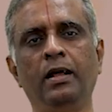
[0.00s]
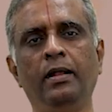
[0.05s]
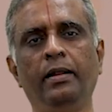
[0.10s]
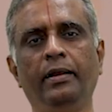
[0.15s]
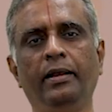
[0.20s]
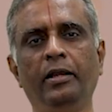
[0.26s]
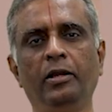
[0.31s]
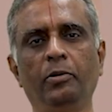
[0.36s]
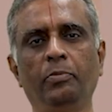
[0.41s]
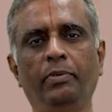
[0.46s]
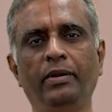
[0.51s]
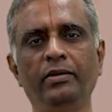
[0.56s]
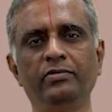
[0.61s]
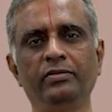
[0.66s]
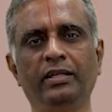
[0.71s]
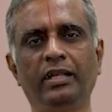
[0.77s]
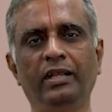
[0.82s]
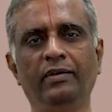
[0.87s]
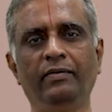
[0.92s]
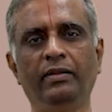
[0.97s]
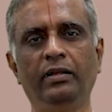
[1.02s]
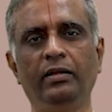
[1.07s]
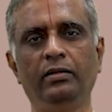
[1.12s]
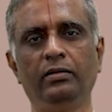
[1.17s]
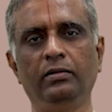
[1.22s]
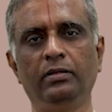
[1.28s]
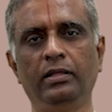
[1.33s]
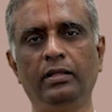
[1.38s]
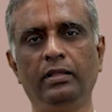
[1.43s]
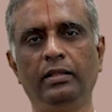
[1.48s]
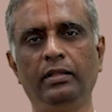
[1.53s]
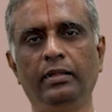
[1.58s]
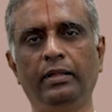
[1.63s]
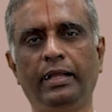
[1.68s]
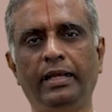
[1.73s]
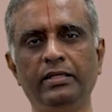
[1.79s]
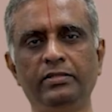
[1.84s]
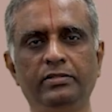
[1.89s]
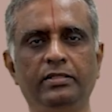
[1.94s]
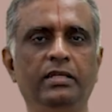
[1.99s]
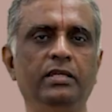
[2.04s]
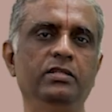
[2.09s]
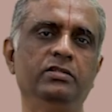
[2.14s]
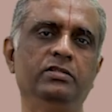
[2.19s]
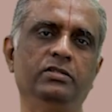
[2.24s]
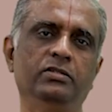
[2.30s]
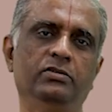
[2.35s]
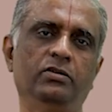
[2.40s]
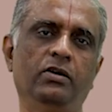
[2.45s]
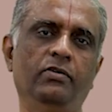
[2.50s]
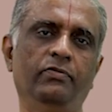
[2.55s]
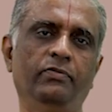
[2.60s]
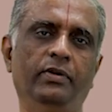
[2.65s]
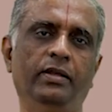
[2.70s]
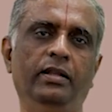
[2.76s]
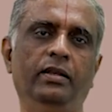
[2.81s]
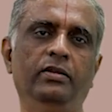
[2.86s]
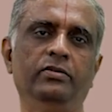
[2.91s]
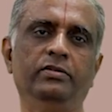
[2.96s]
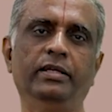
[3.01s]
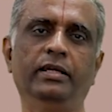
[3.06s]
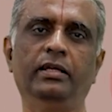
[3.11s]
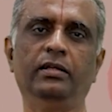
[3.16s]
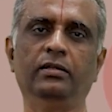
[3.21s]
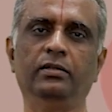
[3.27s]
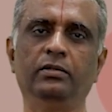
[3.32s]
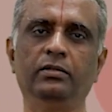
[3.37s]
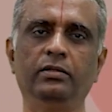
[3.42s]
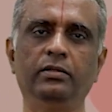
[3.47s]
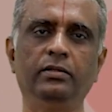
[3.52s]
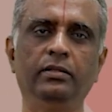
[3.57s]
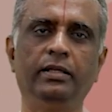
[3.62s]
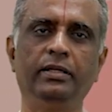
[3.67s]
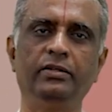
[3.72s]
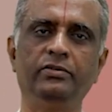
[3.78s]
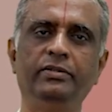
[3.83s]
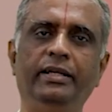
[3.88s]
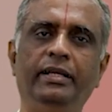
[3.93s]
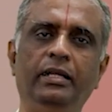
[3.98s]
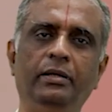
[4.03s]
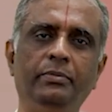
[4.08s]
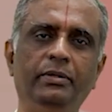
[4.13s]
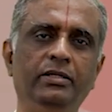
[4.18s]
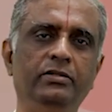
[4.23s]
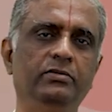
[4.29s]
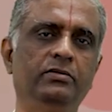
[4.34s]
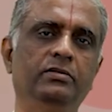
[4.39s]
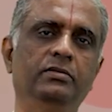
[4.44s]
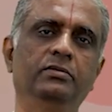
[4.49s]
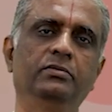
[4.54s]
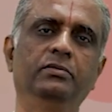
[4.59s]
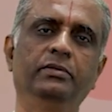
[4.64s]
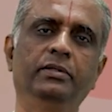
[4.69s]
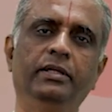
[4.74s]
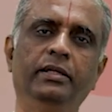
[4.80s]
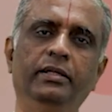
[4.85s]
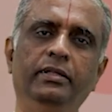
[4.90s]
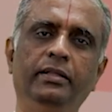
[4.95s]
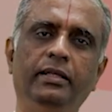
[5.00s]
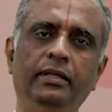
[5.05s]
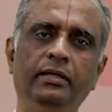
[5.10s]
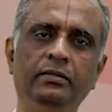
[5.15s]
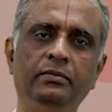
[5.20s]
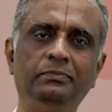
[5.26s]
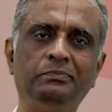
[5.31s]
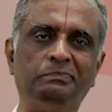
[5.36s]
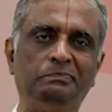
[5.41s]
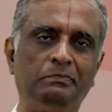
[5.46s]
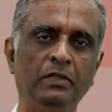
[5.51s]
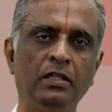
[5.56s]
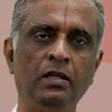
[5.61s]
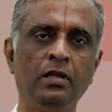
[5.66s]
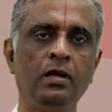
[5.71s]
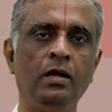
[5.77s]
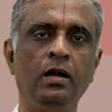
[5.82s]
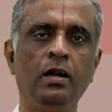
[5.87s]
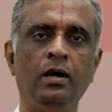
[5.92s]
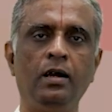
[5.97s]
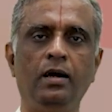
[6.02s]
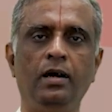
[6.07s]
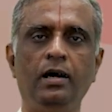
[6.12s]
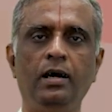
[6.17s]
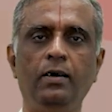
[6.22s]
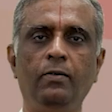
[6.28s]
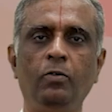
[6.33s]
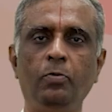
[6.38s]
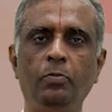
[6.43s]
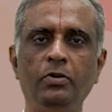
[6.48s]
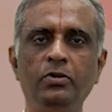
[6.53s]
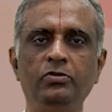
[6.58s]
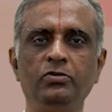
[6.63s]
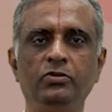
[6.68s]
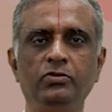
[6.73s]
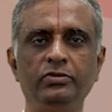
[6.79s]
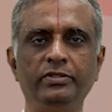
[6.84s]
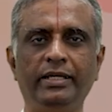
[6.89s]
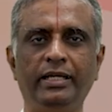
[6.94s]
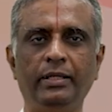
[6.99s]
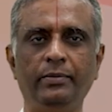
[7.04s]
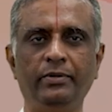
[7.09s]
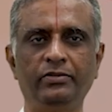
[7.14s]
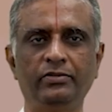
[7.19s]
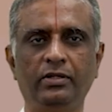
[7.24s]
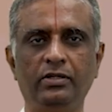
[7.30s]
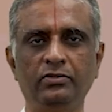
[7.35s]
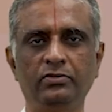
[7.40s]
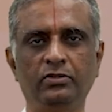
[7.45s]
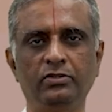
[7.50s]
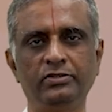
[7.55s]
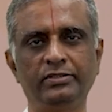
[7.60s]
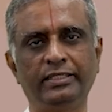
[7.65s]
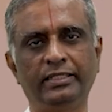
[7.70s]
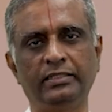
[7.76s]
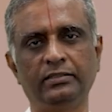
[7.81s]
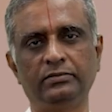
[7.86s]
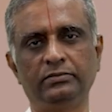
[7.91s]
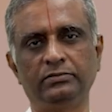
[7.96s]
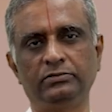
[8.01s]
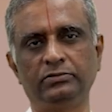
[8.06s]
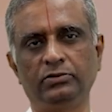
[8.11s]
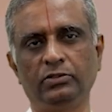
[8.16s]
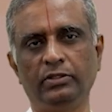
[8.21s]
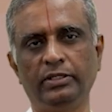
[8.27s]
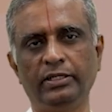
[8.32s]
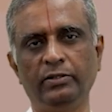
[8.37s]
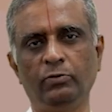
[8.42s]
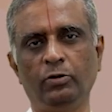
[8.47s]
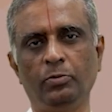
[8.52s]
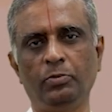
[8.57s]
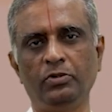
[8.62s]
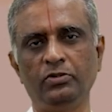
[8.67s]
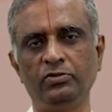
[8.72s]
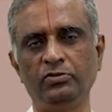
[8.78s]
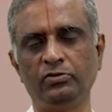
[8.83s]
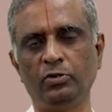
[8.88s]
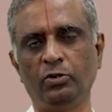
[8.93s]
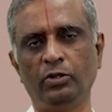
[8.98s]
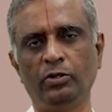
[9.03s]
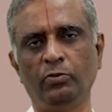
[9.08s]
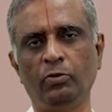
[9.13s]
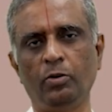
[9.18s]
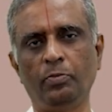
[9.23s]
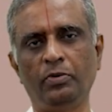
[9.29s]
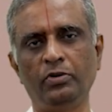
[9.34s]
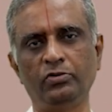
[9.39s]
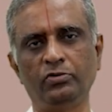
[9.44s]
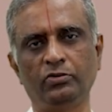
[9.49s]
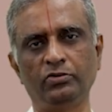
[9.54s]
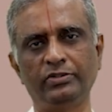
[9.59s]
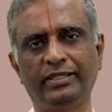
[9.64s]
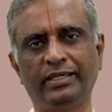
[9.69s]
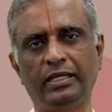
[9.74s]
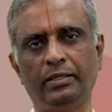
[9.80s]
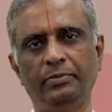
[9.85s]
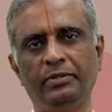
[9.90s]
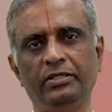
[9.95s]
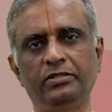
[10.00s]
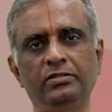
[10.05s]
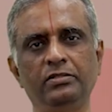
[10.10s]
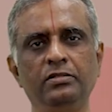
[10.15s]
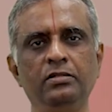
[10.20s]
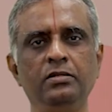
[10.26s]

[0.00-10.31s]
enterprise level licensed software is there, that is database. Okay, then open source database also is there. So in open source database,